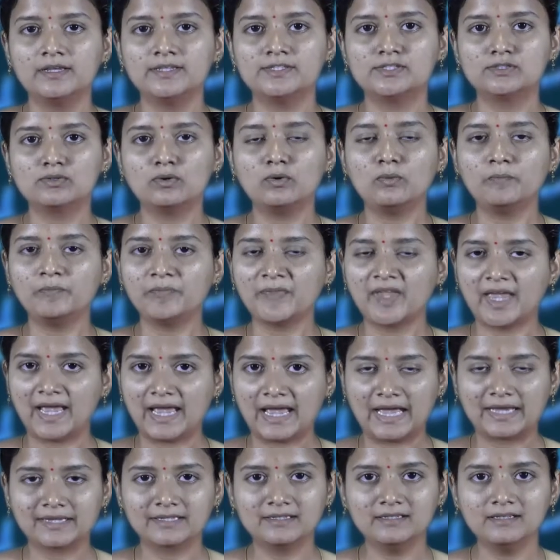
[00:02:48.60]
So
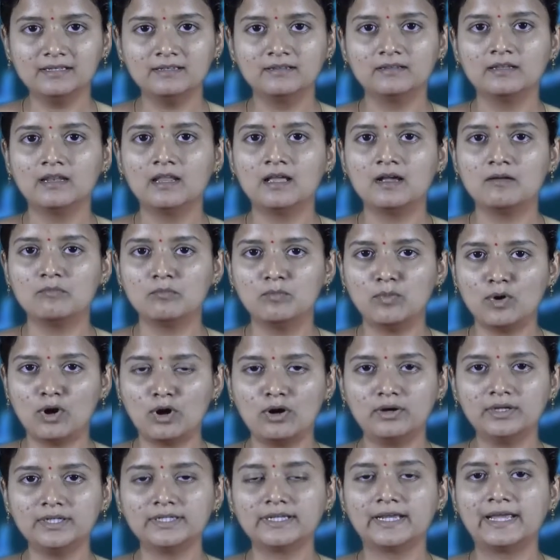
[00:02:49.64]
angle,
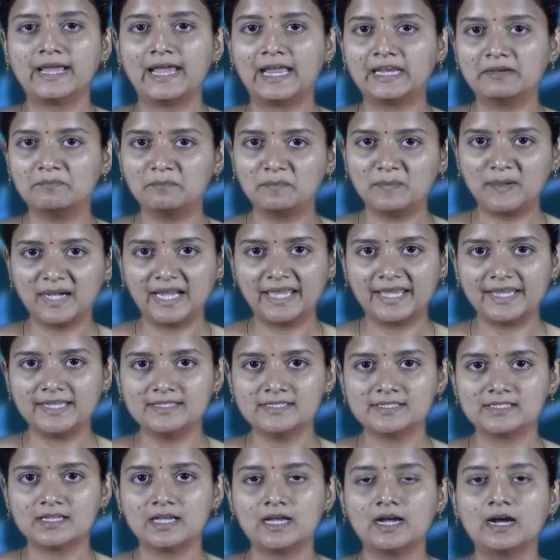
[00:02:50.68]
bond and
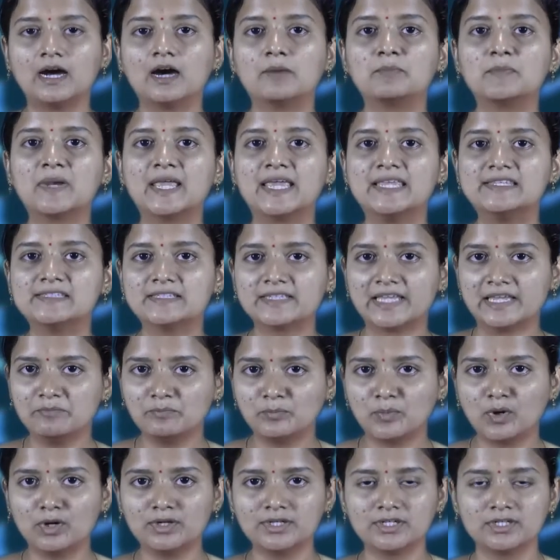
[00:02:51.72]
planes plays an
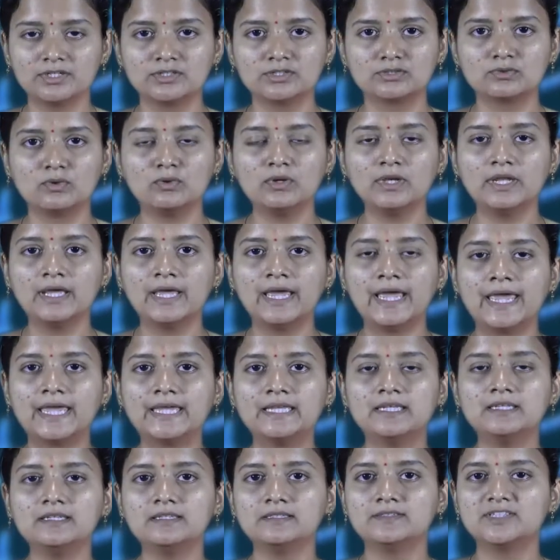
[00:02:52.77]
important role
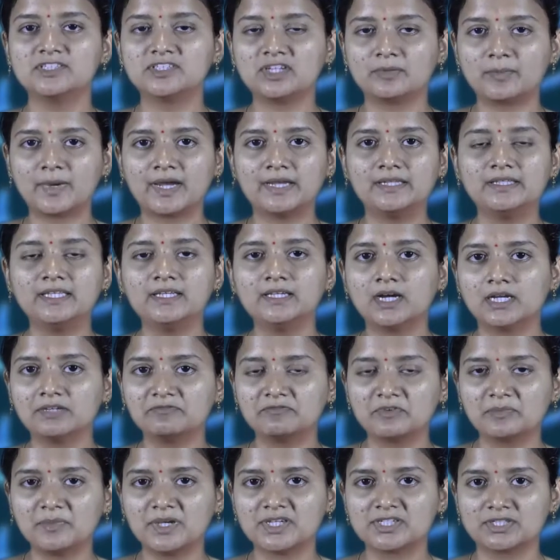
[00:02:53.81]
in determining the
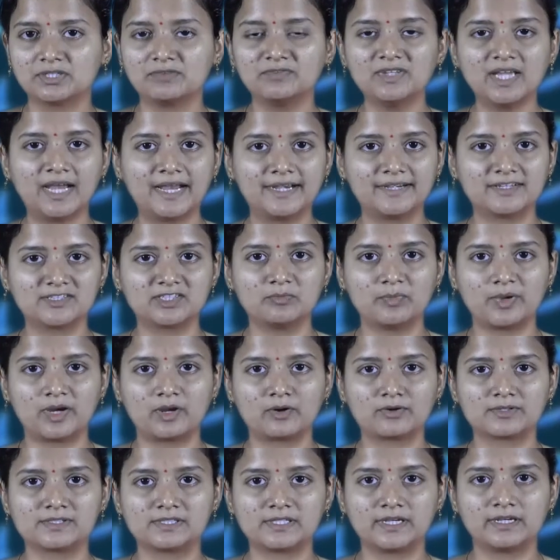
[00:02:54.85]
conformation of the hydrogen
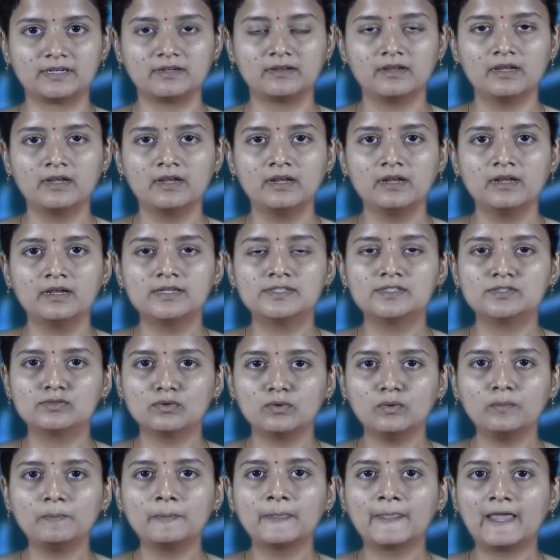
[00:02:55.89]
peroxide.
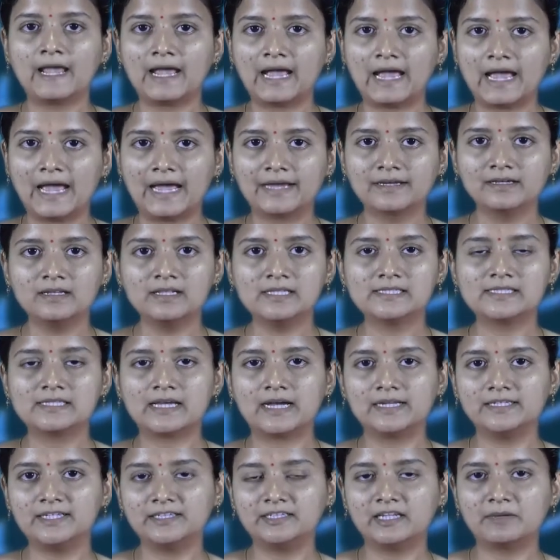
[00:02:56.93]
So angles
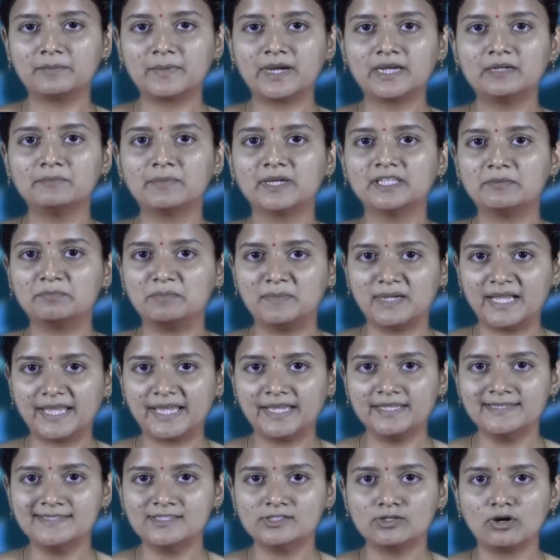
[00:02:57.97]
are determined by the
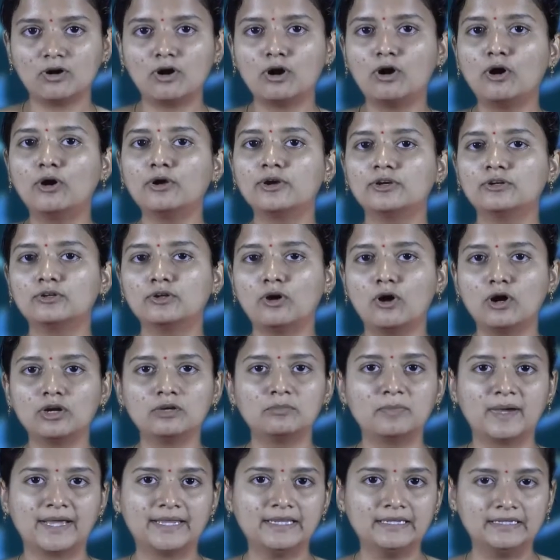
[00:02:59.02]
planes or
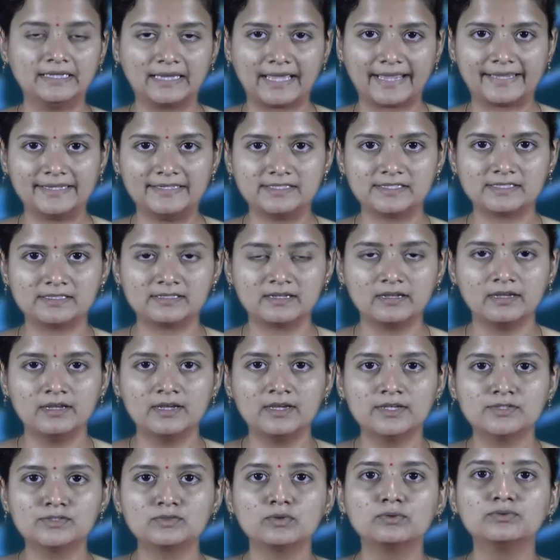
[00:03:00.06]
not by lines.
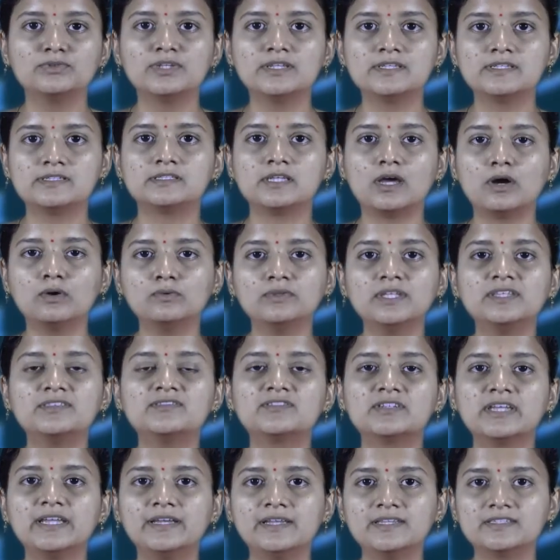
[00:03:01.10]
So this is how the
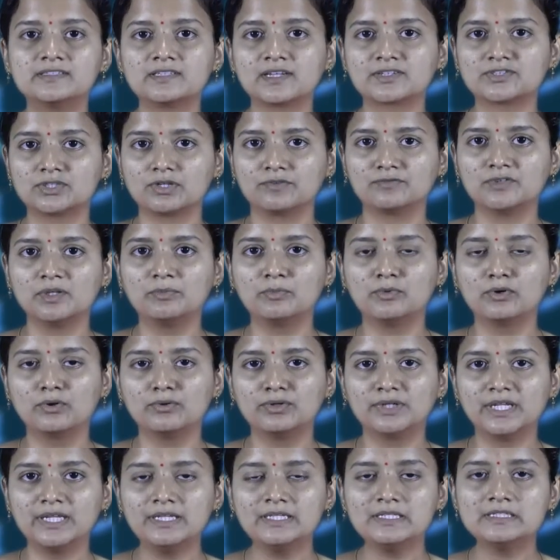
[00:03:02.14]
3D structure of the
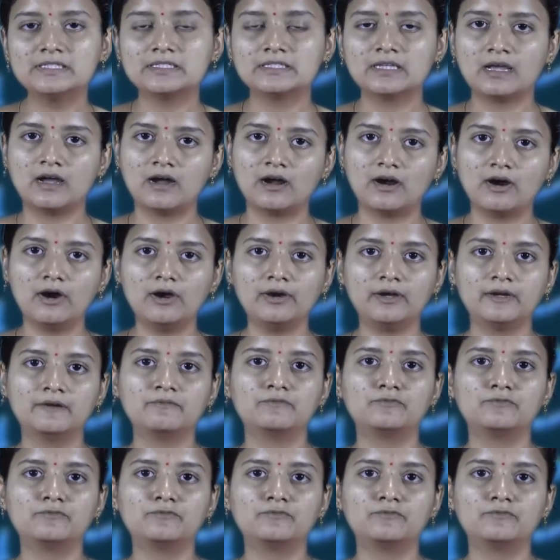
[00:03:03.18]
proteins are